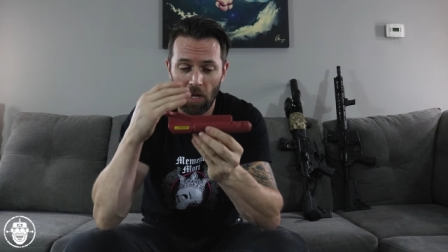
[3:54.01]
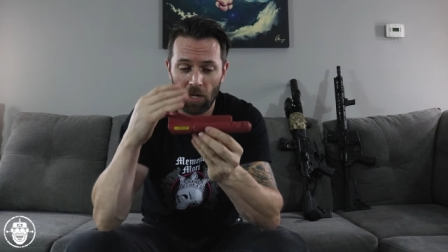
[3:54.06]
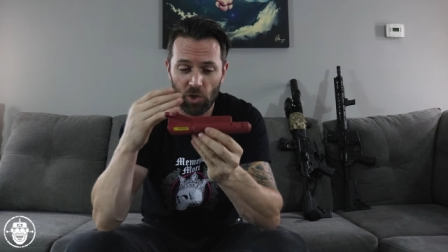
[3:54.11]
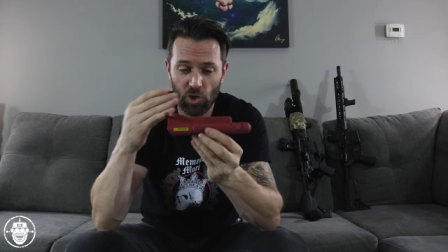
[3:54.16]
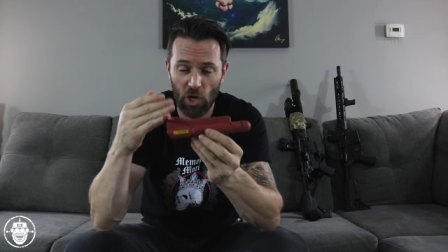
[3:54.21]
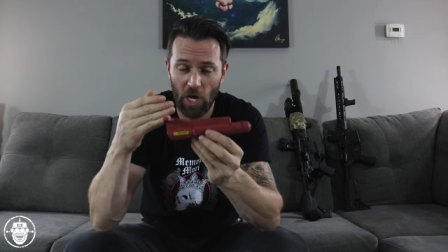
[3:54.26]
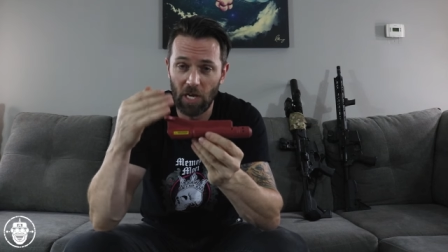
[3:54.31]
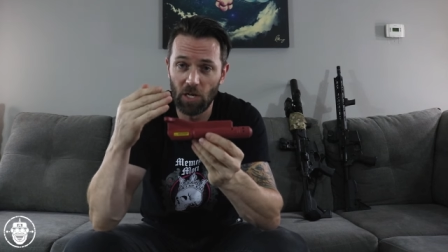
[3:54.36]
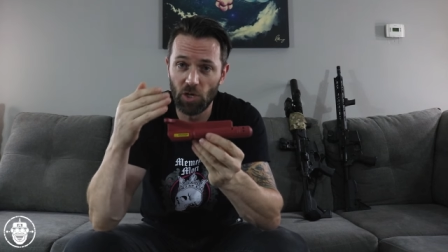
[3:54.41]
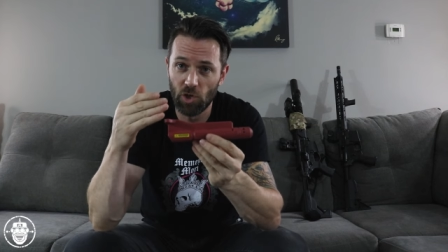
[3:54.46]

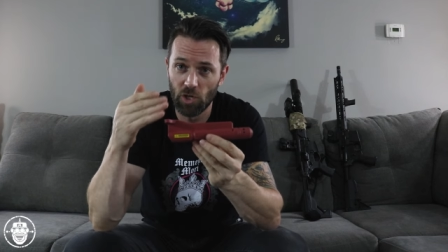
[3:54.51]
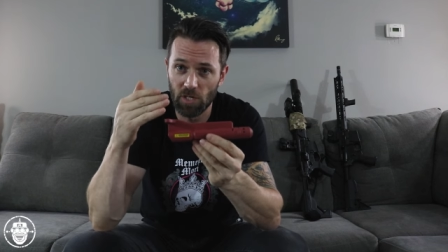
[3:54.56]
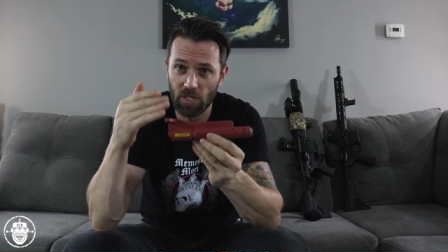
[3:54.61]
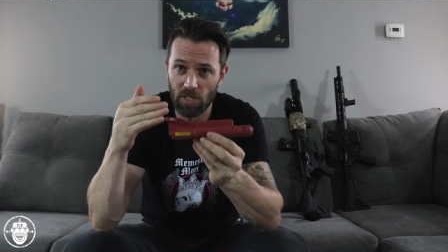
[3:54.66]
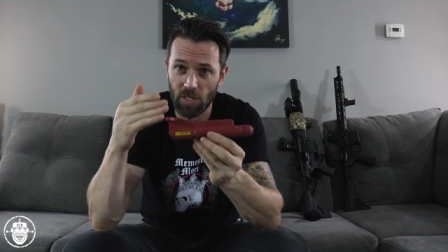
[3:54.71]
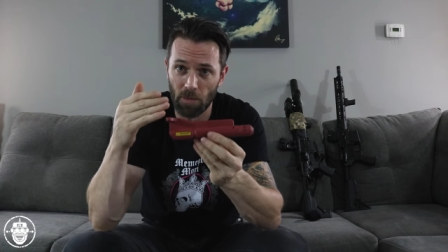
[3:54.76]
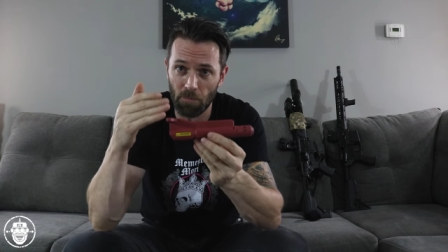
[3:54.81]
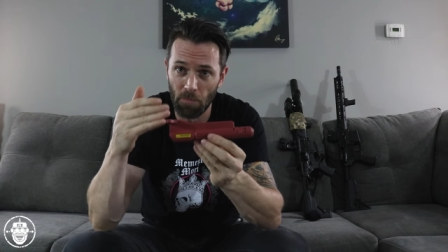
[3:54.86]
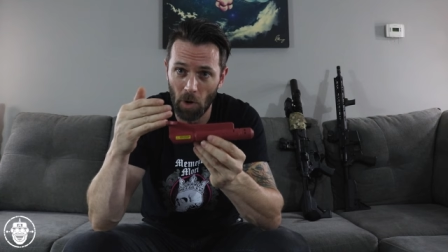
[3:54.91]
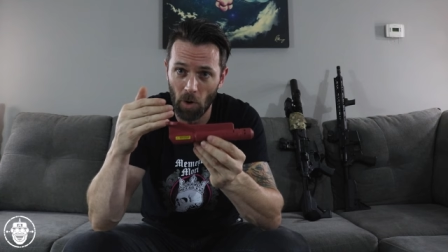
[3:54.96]
changes
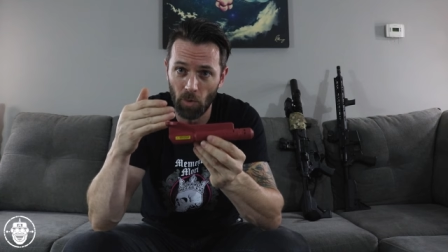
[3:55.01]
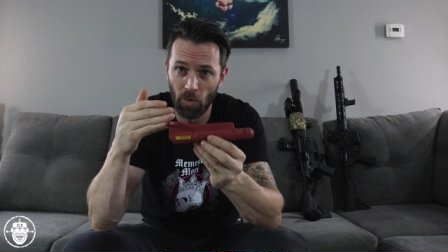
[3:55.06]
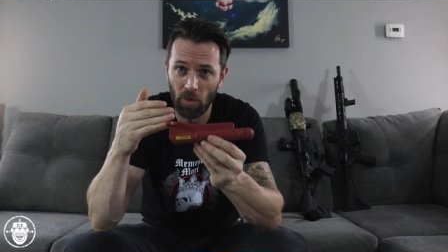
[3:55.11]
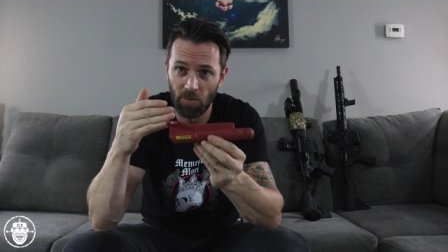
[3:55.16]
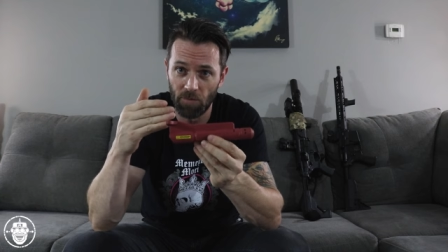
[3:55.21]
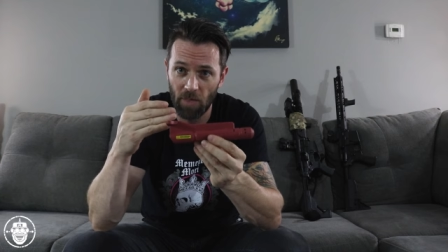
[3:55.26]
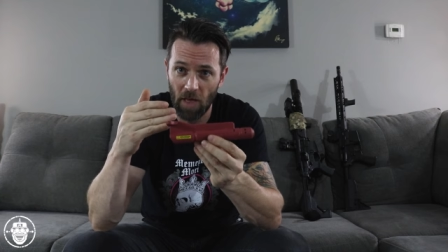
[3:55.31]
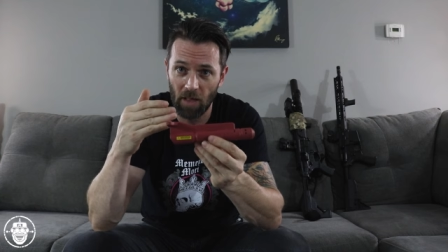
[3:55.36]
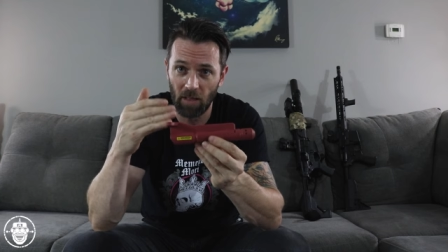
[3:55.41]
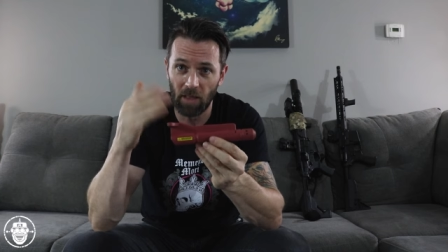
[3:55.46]
the mode
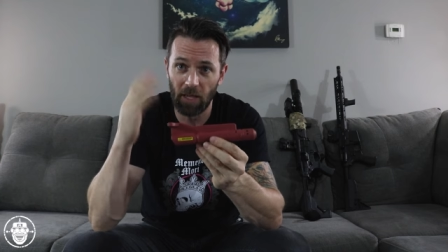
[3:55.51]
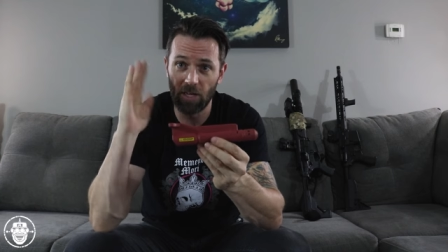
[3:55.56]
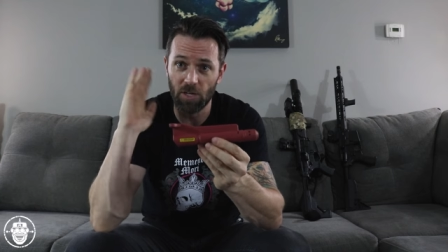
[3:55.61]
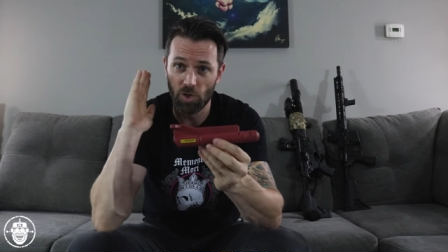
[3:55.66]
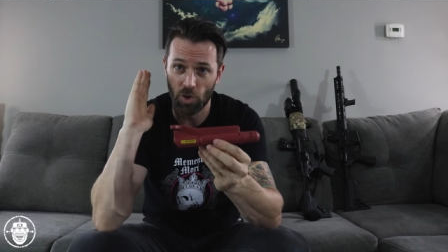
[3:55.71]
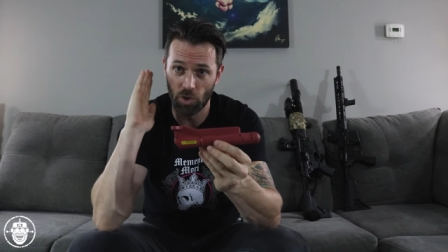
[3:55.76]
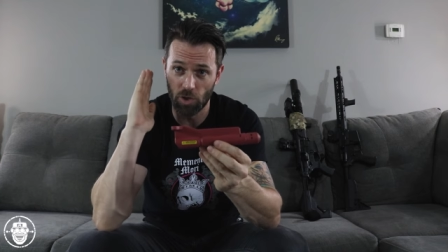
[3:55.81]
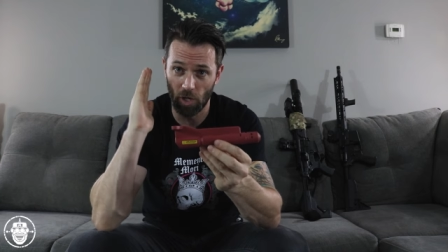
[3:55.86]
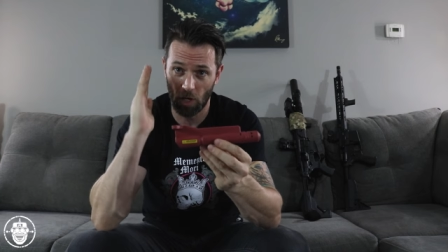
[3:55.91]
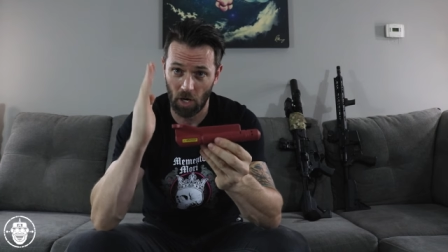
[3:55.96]
of that
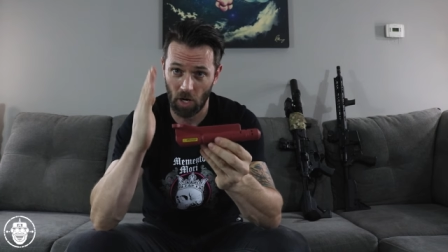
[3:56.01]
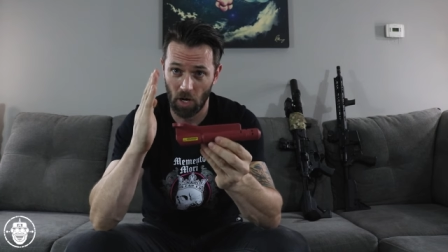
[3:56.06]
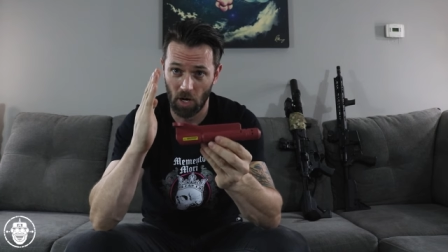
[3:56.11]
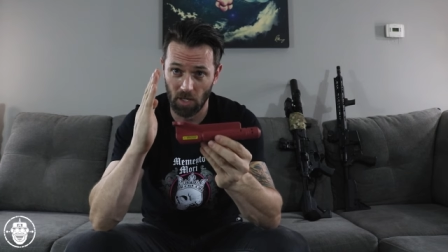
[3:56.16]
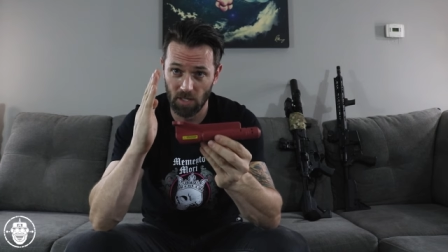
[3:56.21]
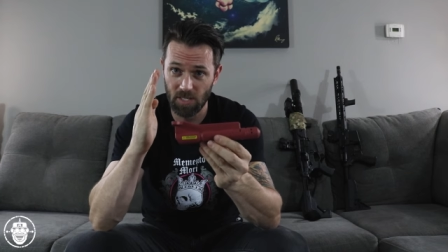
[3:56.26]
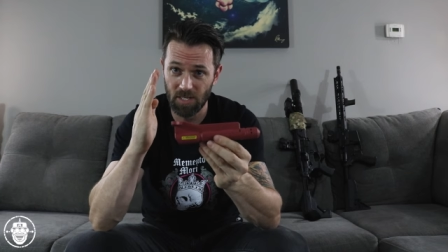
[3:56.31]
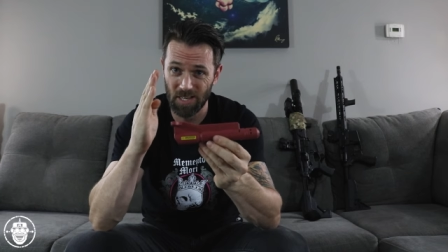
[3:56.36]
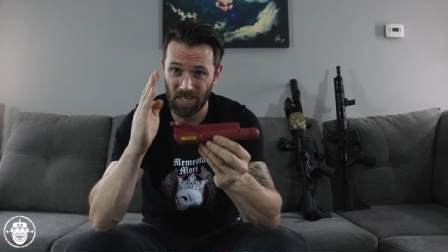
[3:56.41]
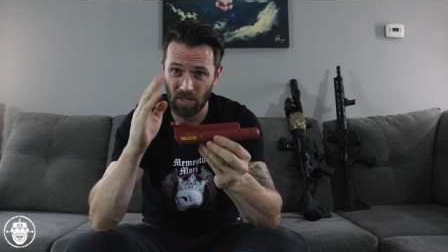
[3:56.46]
laser to
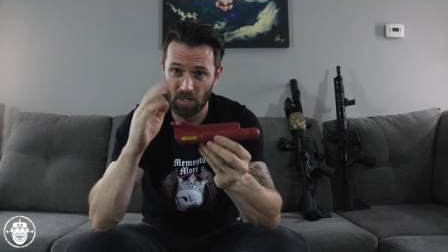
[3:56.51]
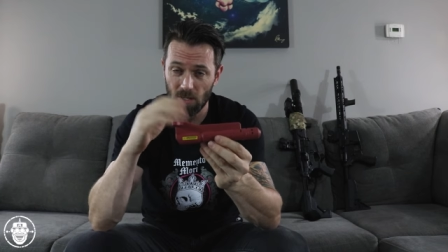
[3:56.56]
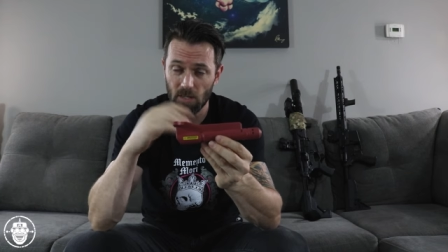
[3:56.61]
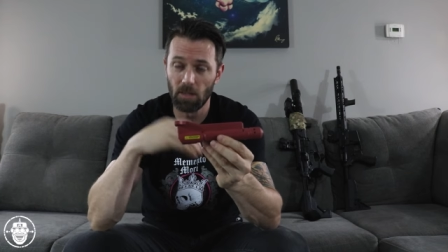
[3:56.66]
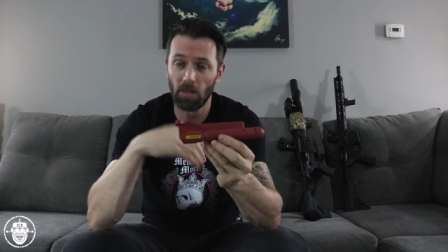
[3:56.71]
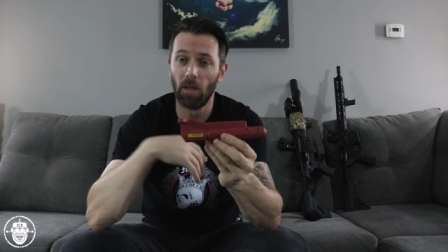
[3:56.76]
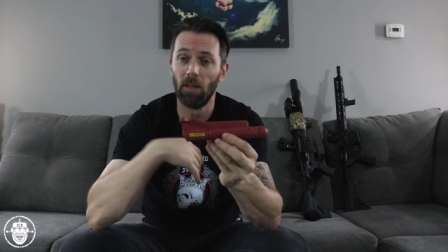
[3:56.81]
constant,